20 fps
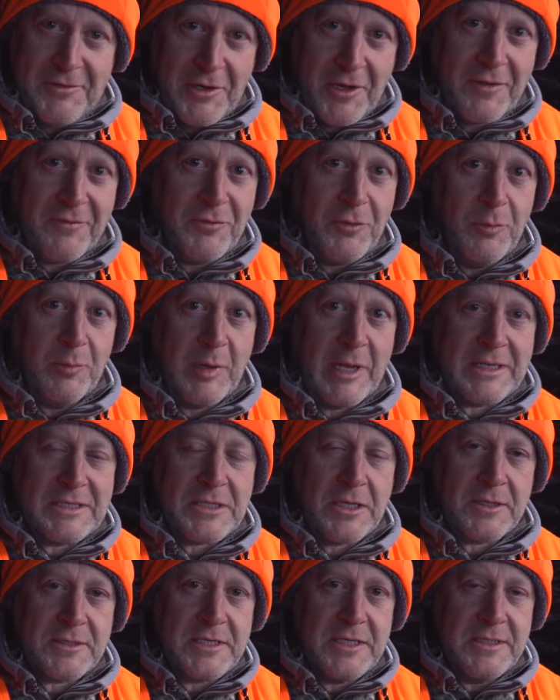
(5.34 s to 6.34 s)
of you hunt food plots
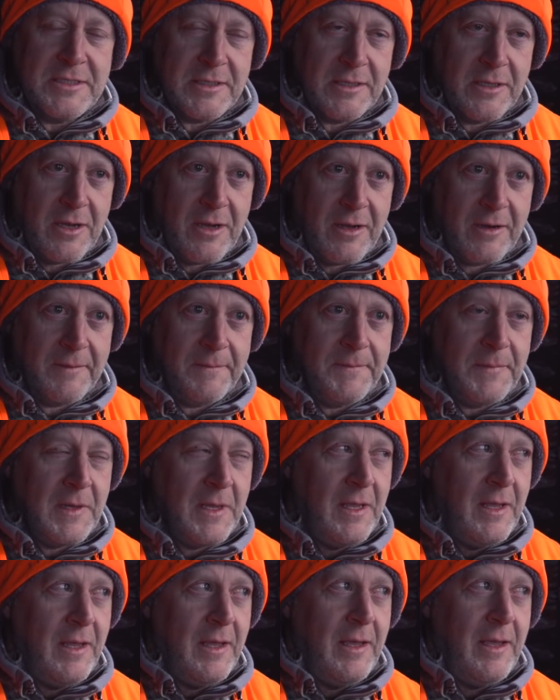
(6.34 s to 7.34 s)
all season long,
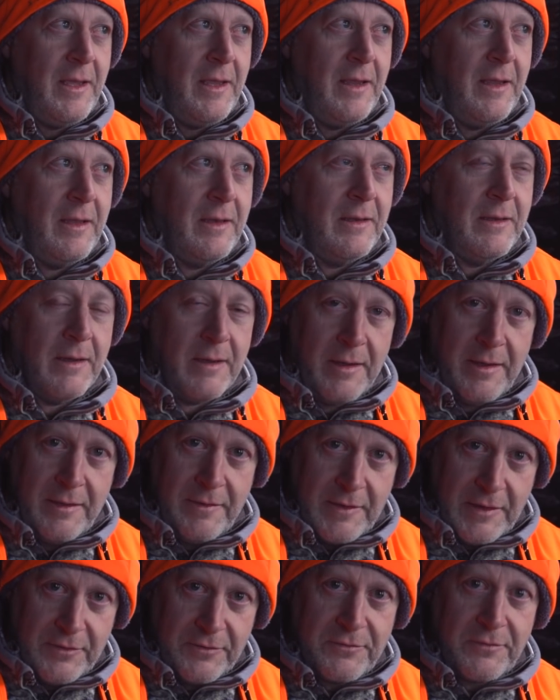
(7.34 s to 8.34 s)
and
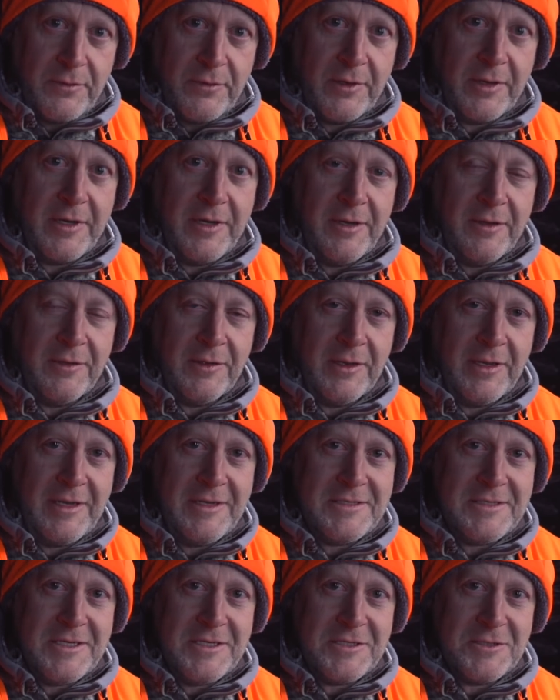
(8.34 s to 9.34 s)
then certainly into the
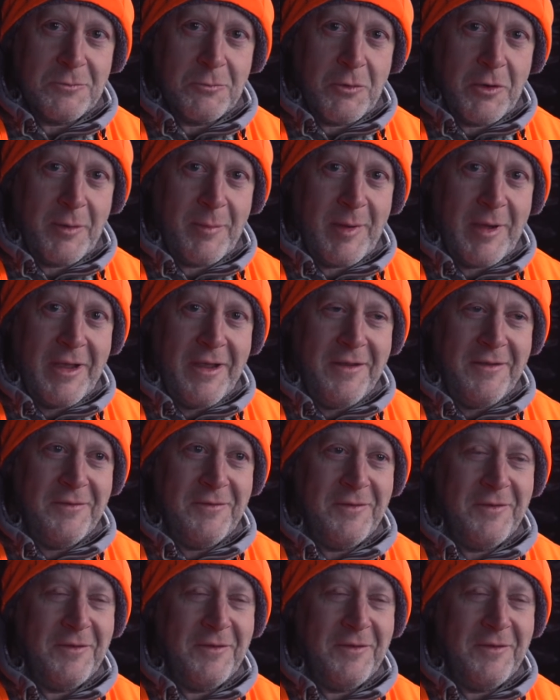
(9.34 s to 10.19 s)
late season. One of my